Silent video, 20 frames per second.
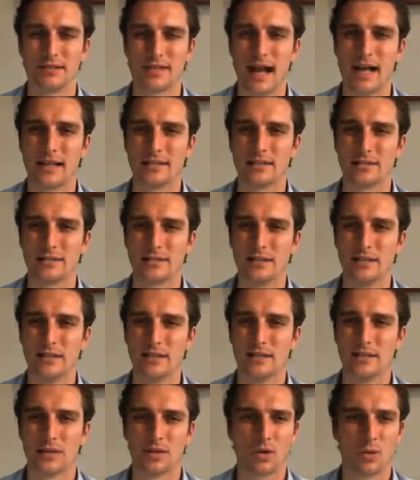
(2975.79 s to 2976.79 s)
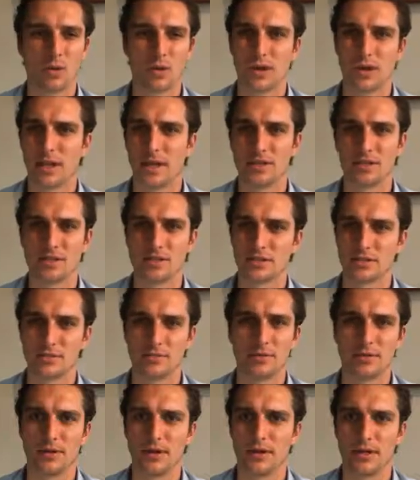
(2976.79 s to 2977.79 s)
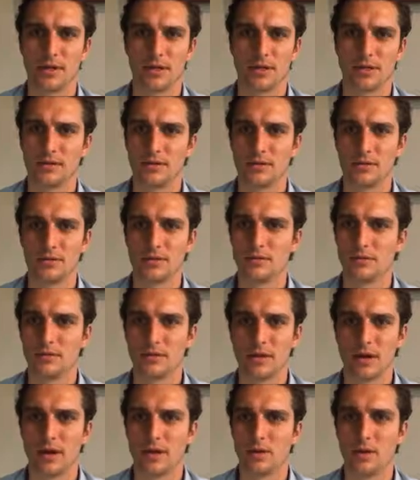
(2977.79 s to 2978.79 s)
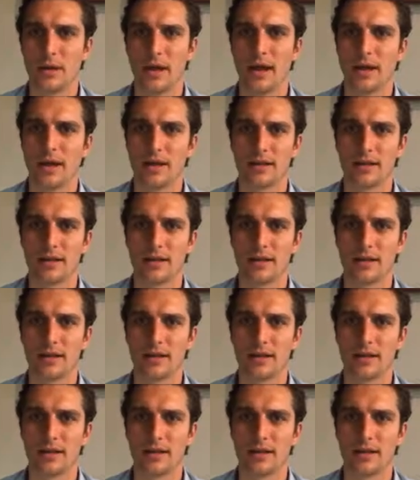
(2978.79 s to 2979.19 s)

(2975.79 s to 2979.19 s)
That's correlation has completely gone away.